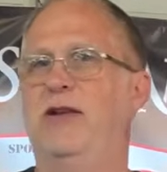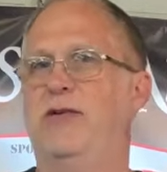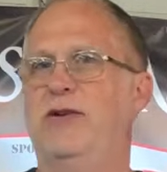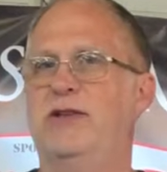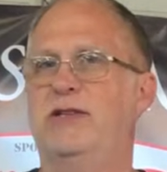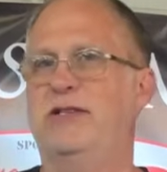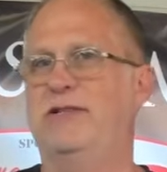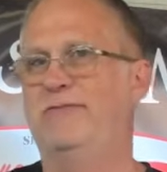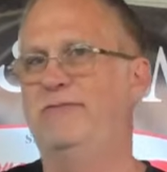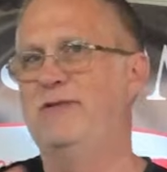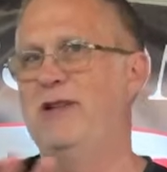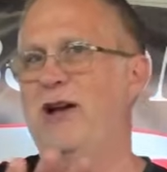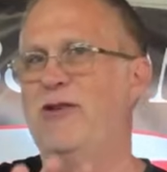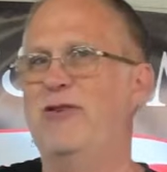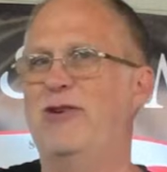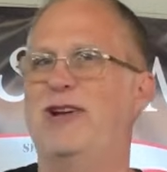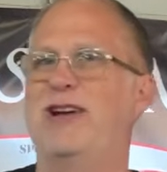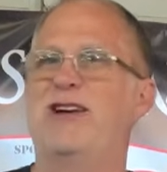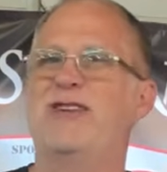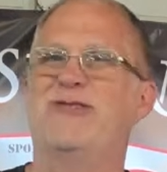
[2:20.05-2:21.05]
he's in
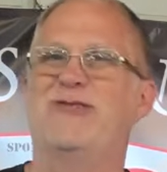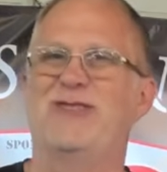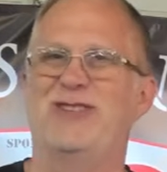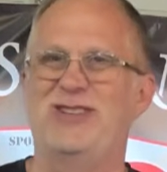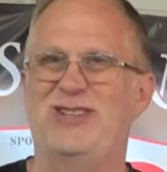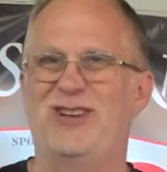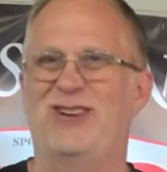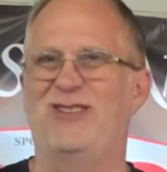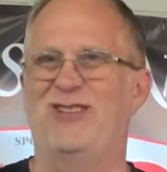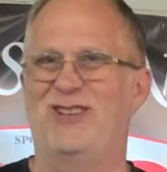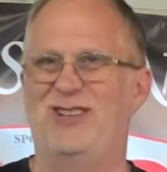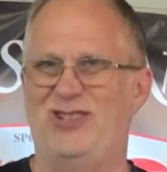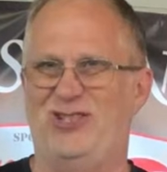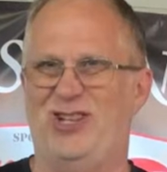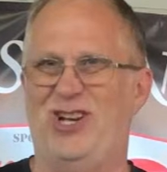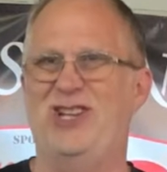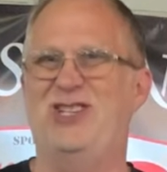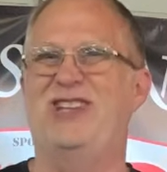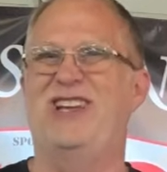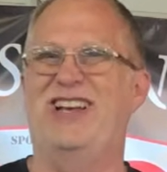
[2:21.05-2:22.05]
another country, so the
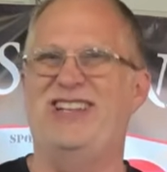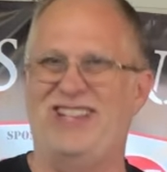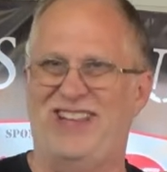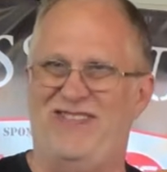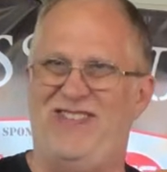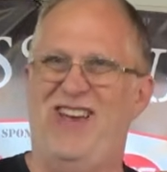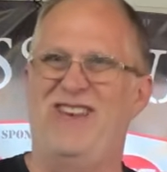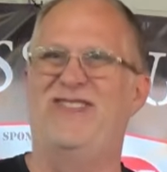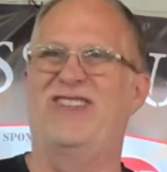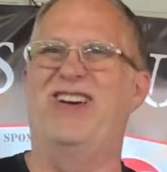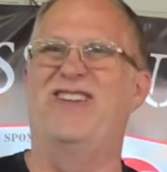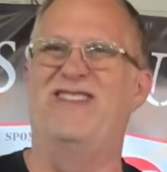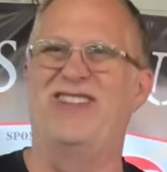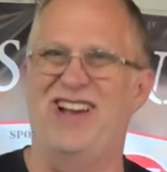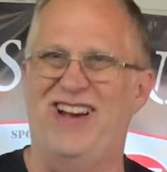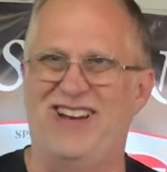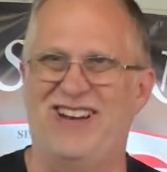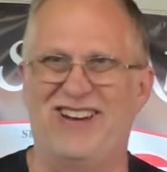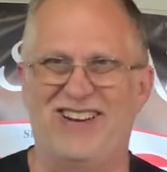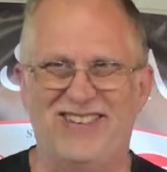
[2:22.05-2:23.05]
logistics of him coming
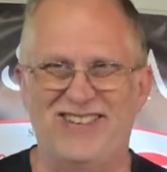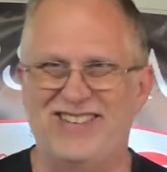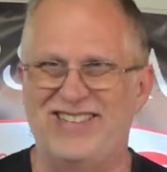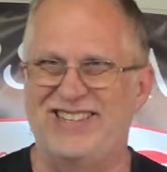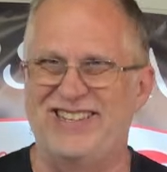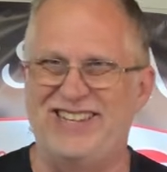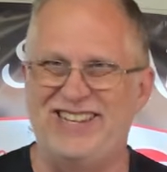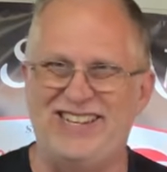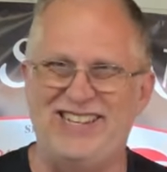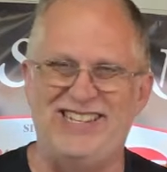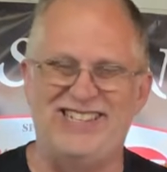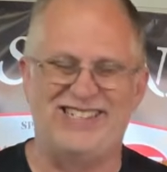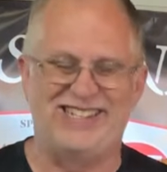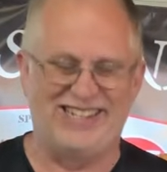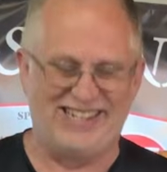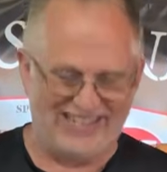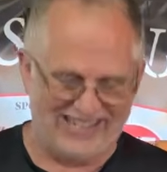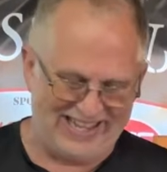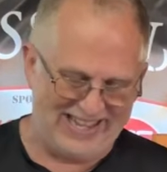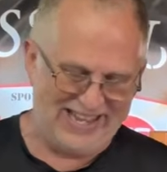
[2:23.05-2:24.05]
out here isn't
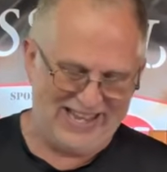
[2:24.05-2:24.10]
easy.